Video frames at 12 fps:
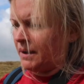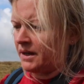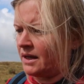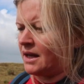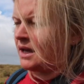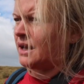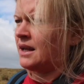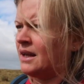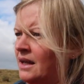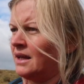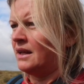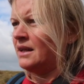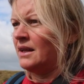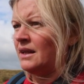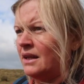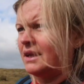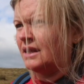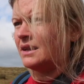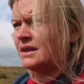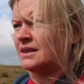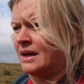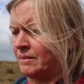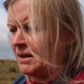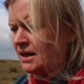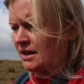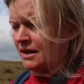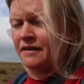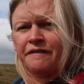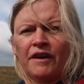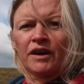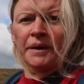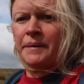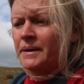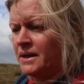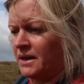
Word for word: Pike. I'm kind of going to follow.